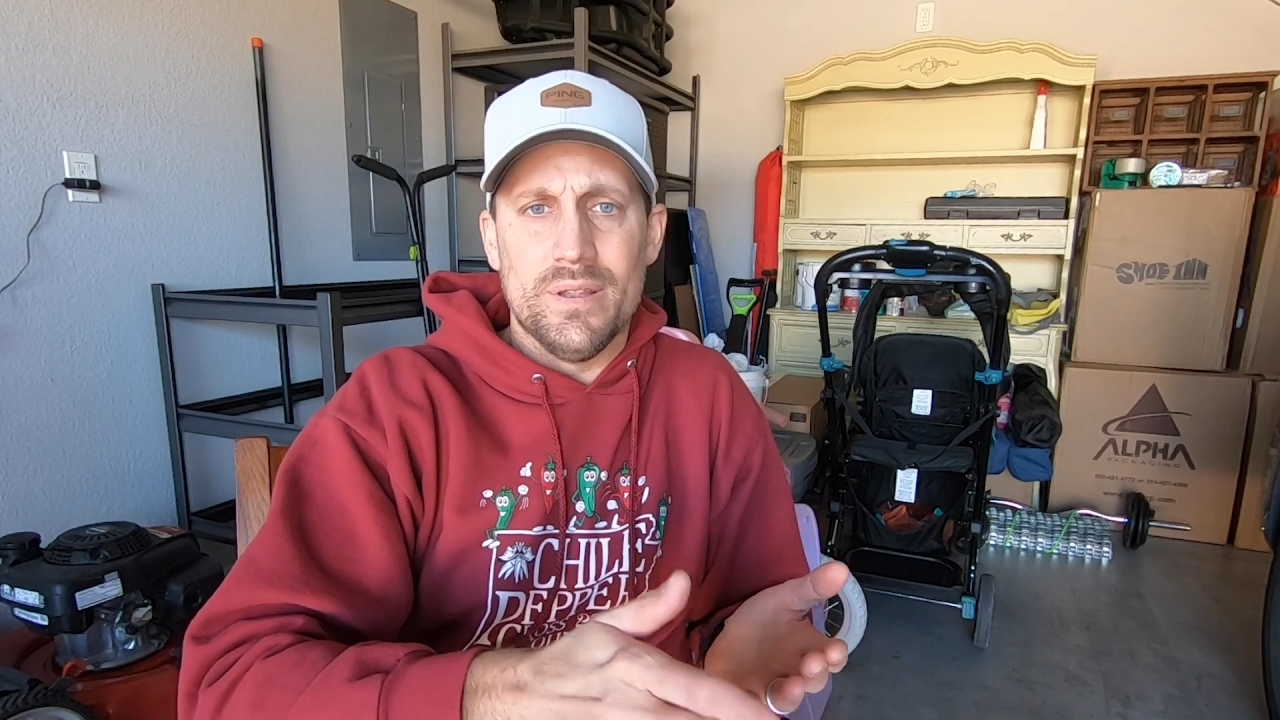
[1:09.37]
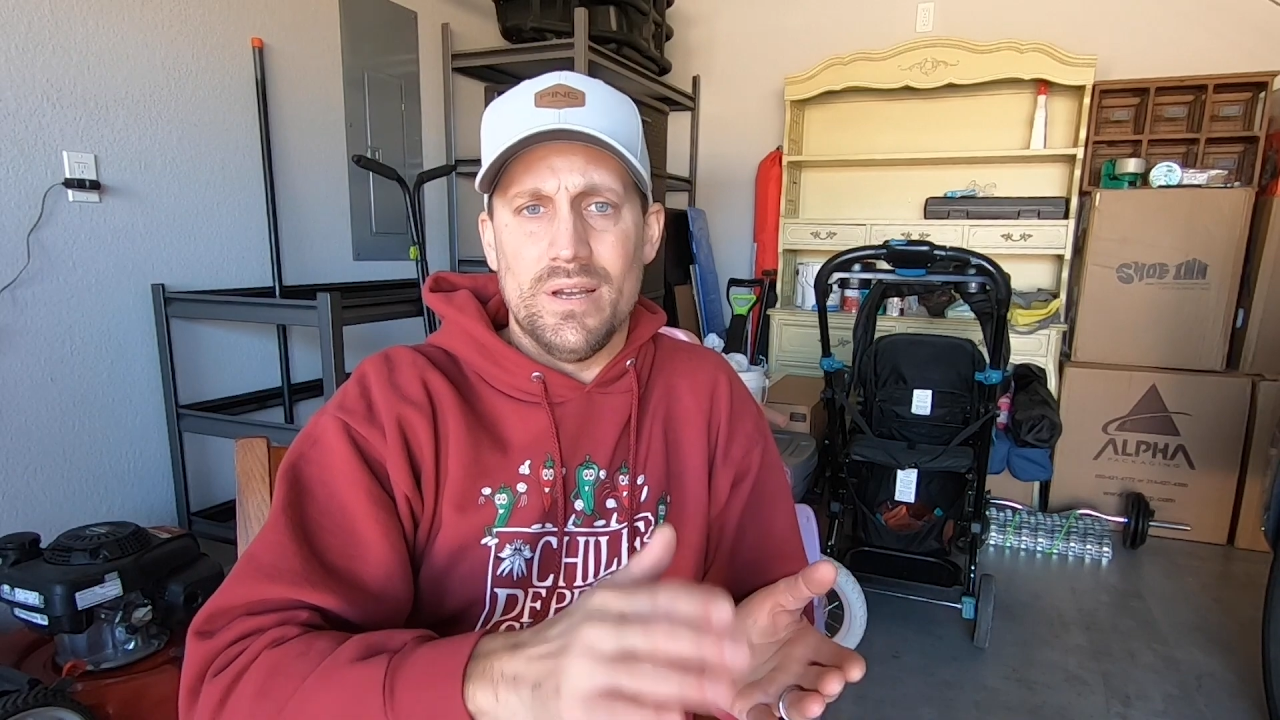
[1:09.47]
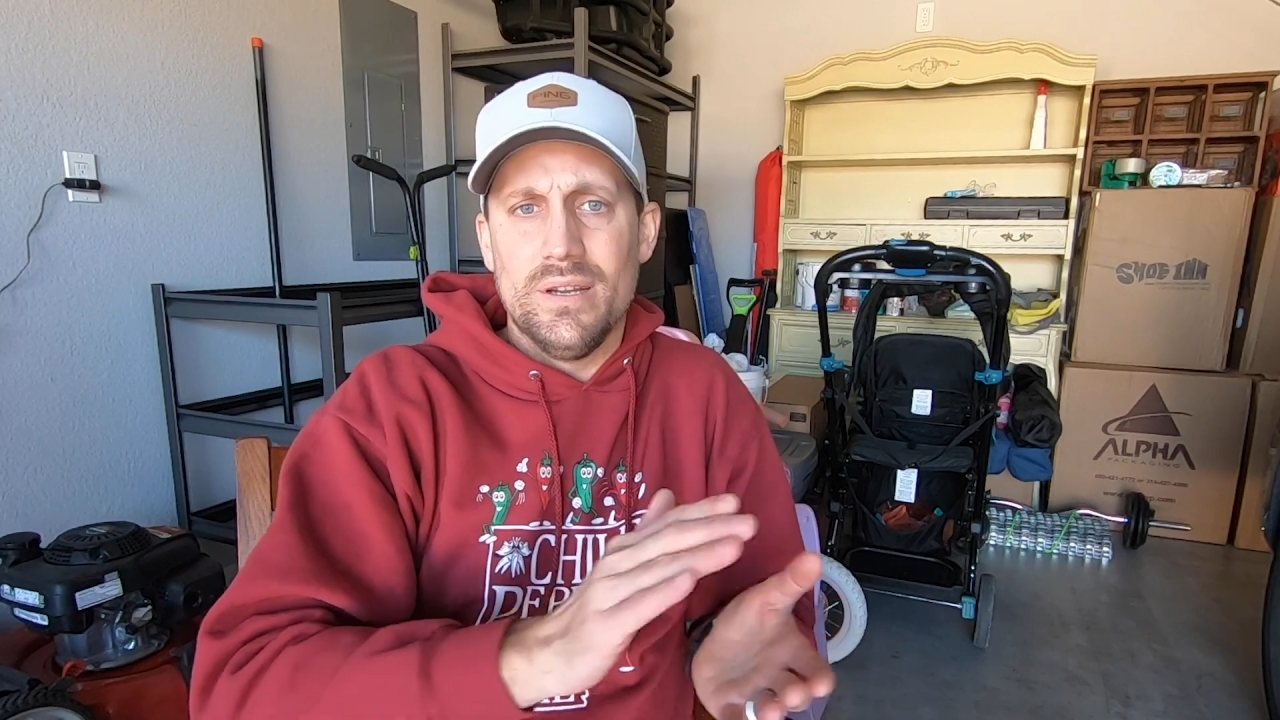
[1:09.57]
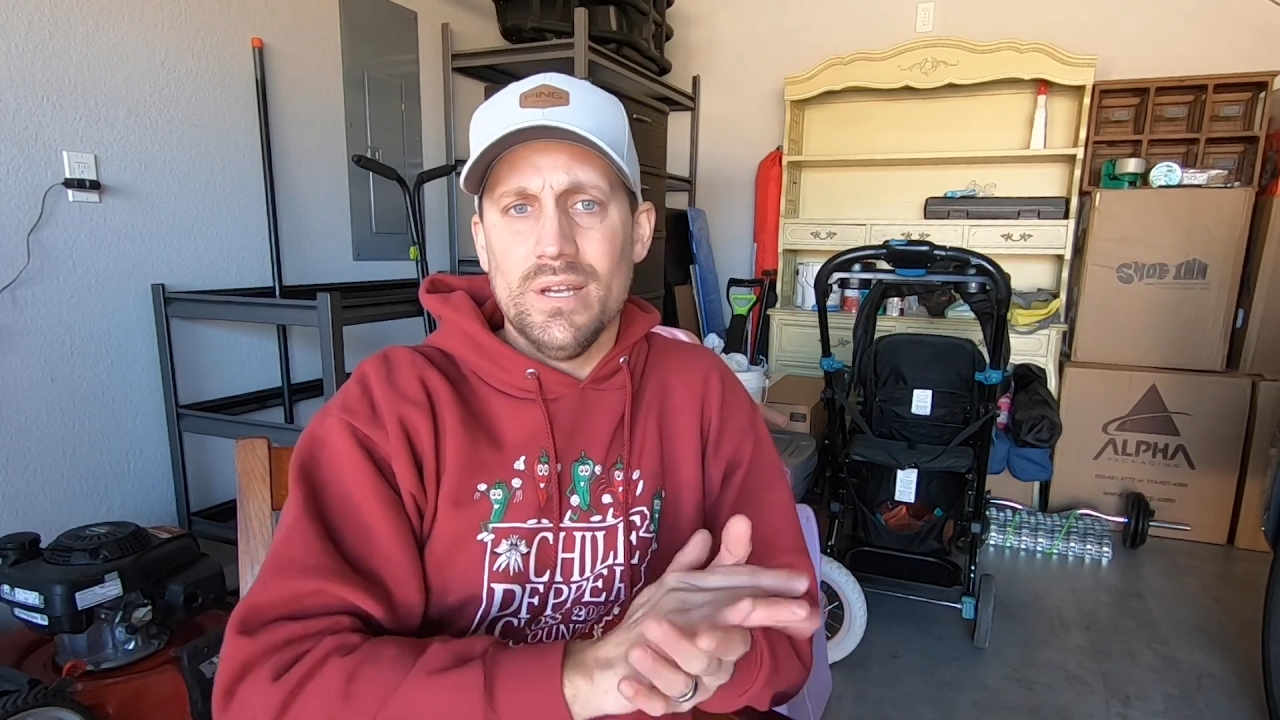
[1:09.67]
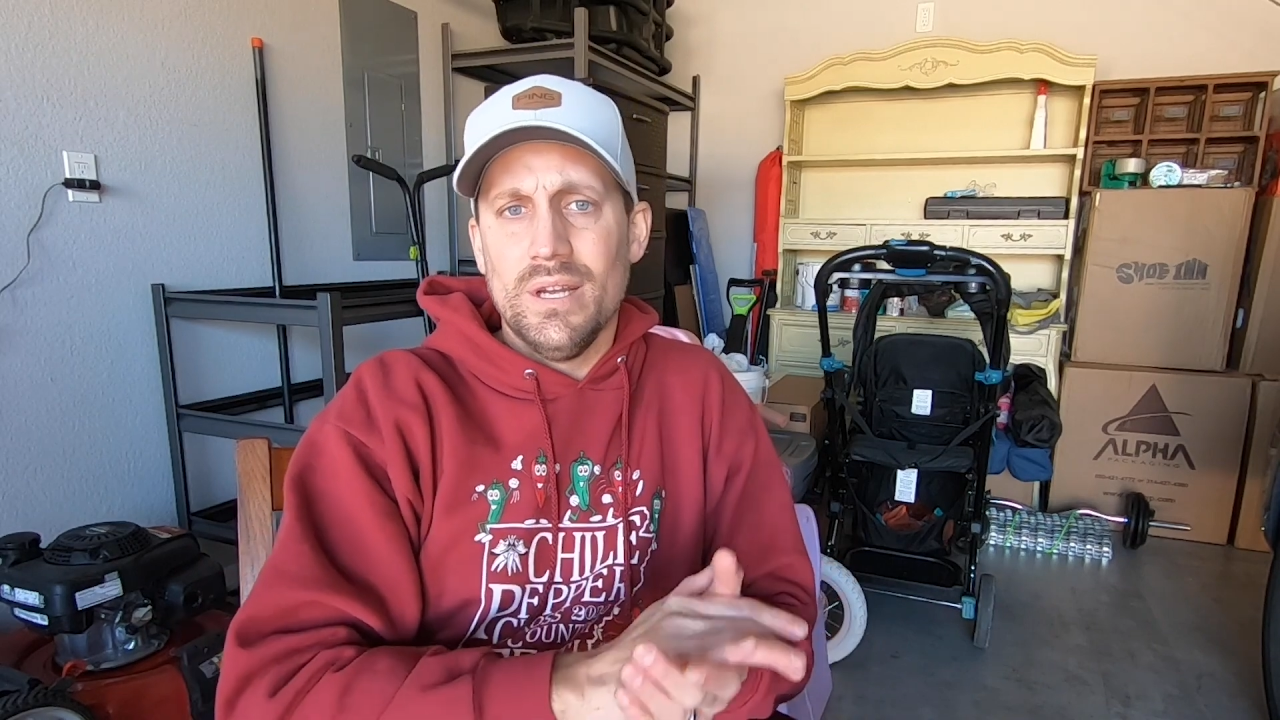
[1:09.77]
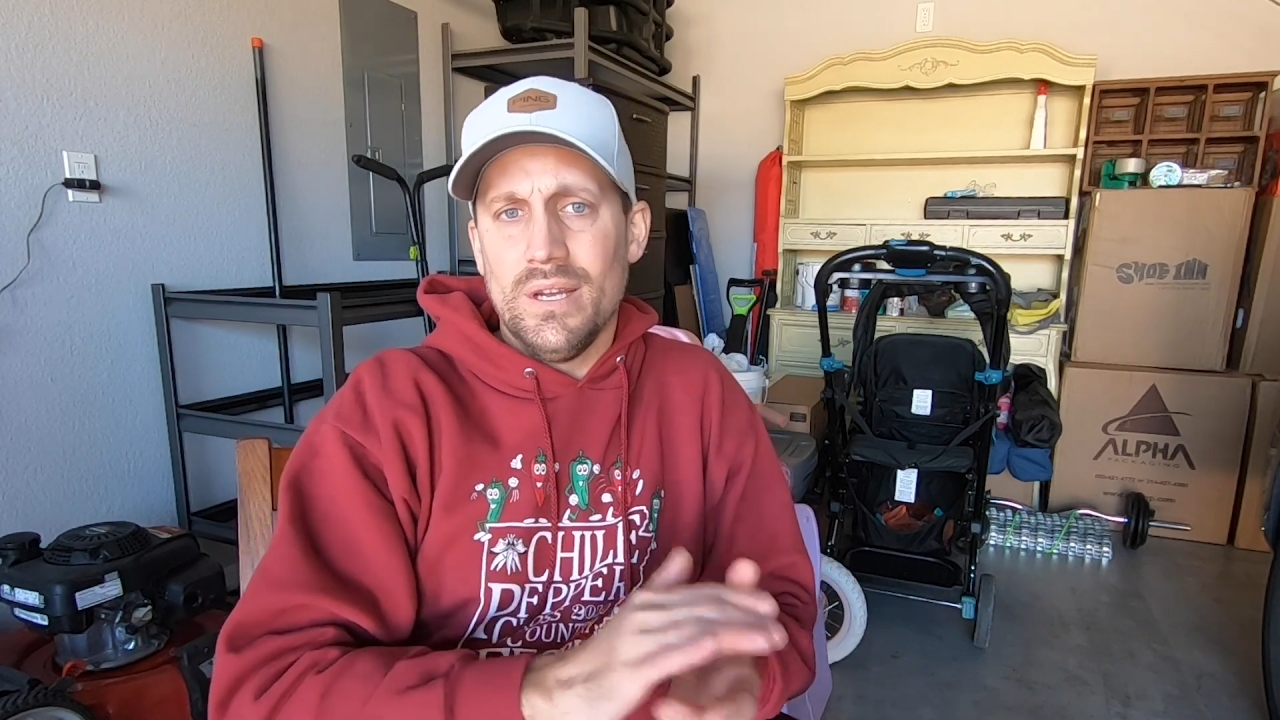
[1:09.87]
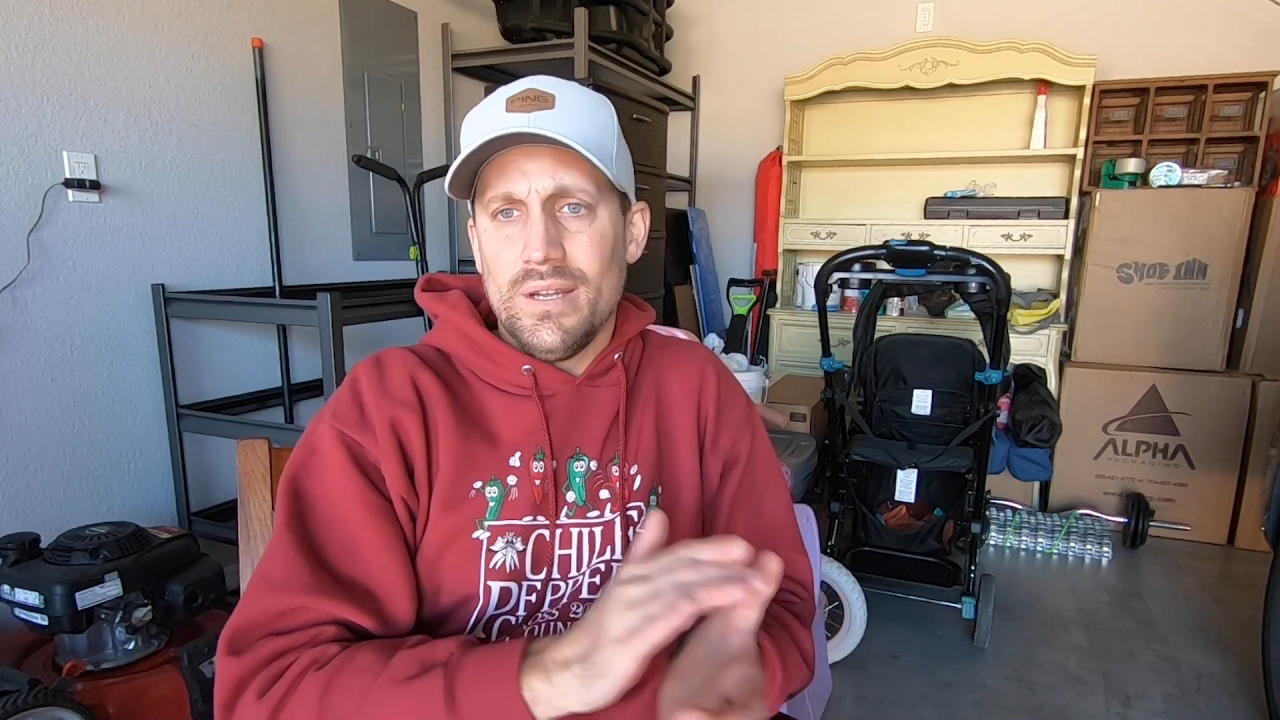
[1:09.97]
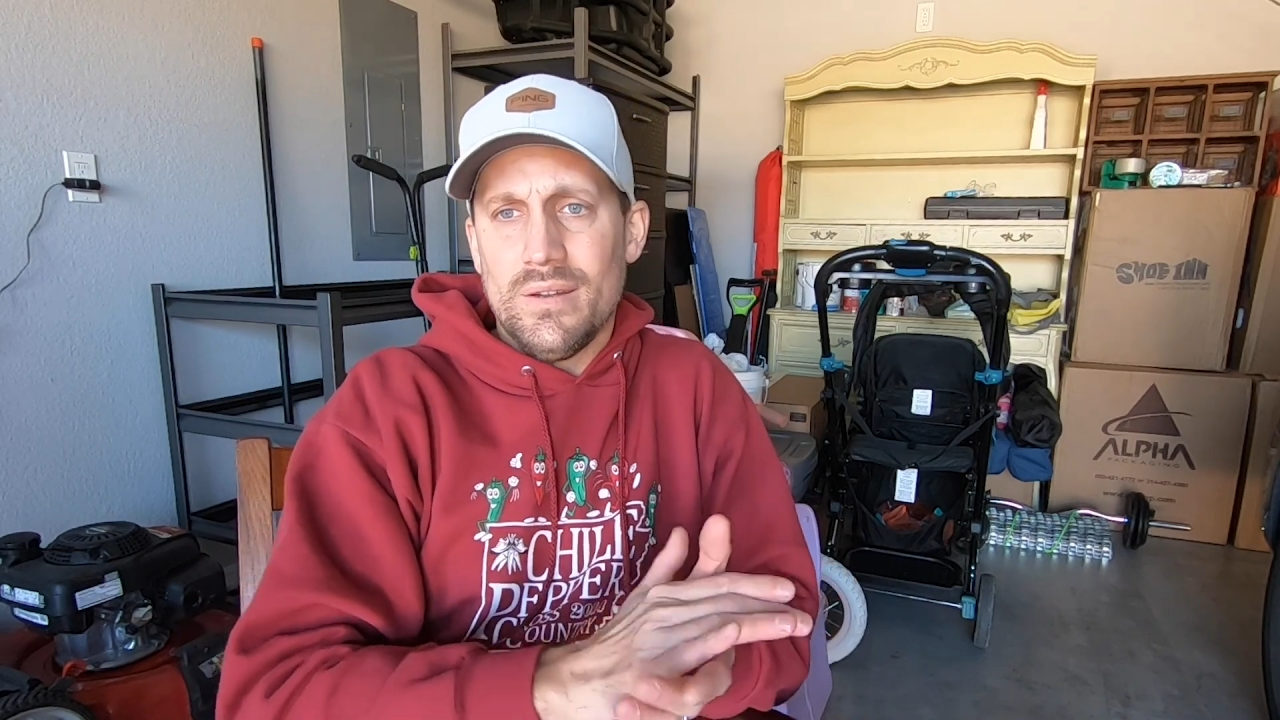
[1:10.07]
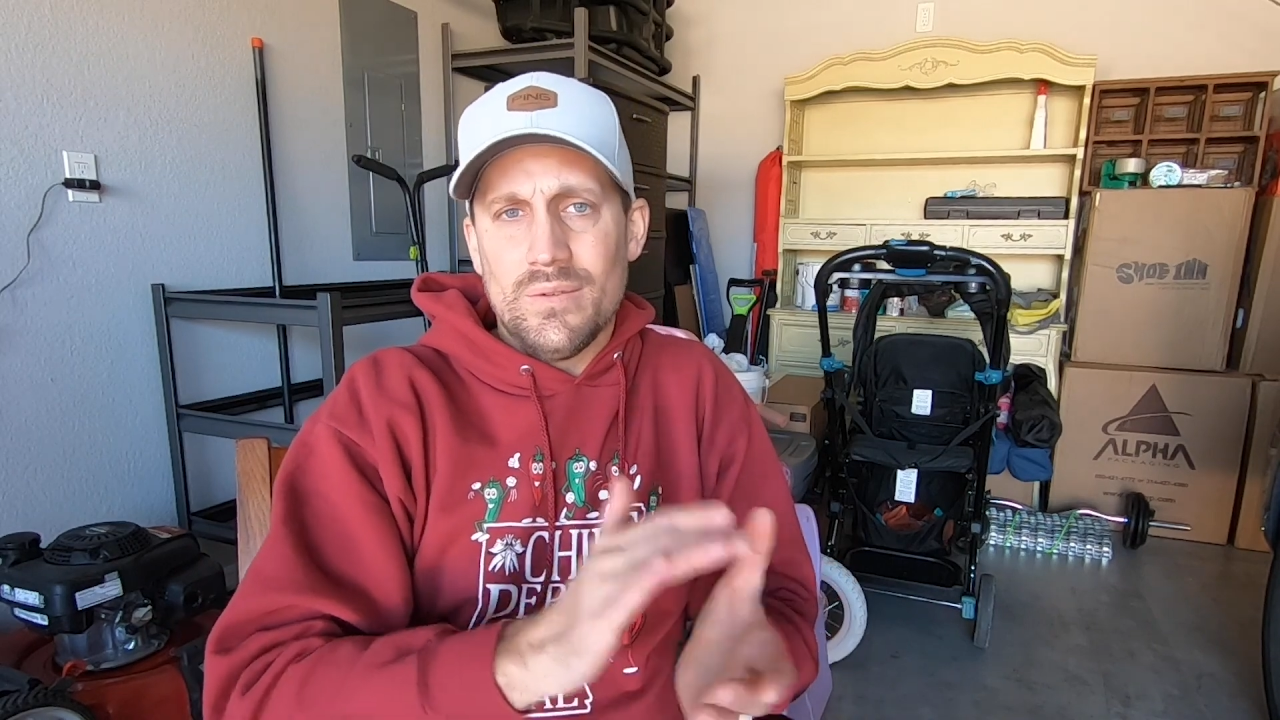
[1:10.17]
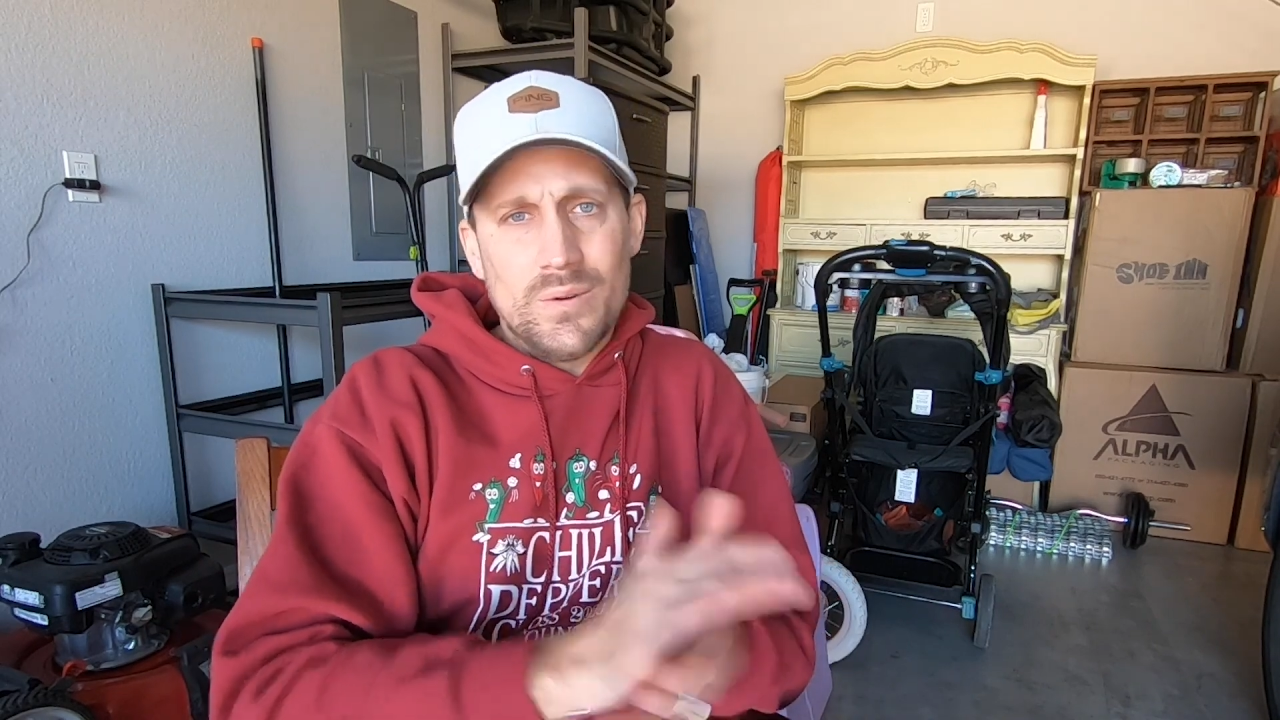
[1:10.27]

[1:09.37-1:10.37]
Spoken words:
I thought,